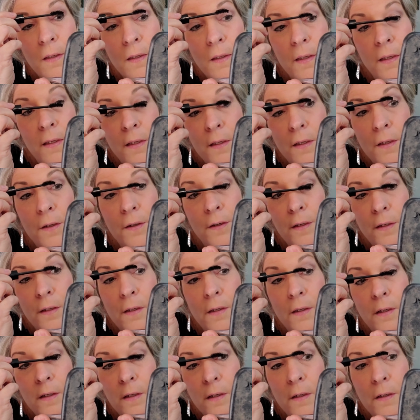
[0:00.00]
Here you
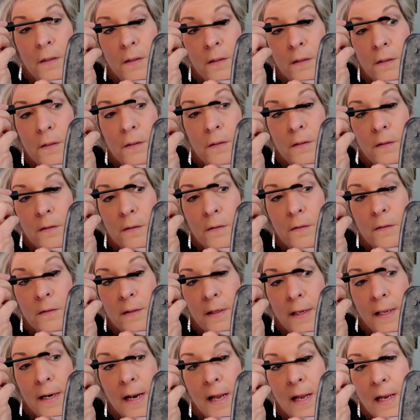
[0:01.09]
go.
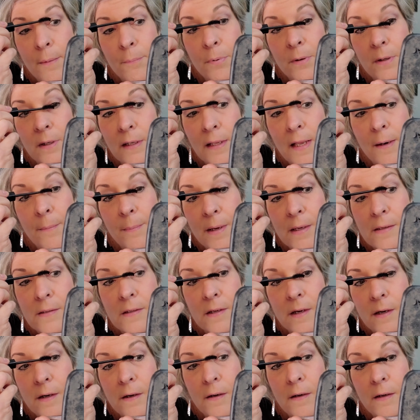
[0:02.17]
And I put a lot of
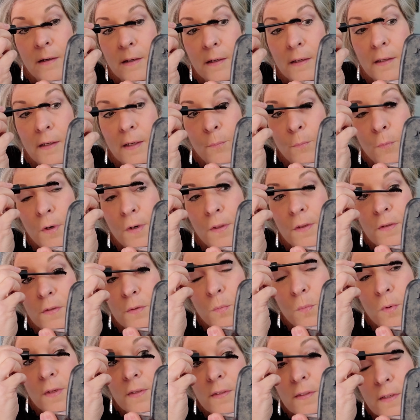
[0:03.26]
mascara on. I'm one of these
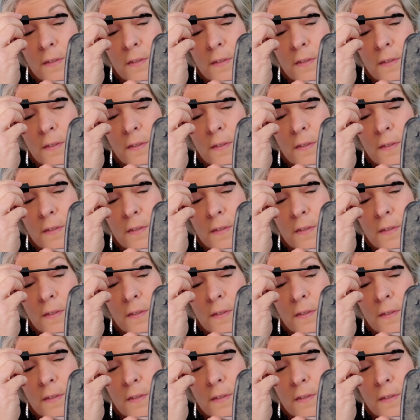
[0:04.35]
ones that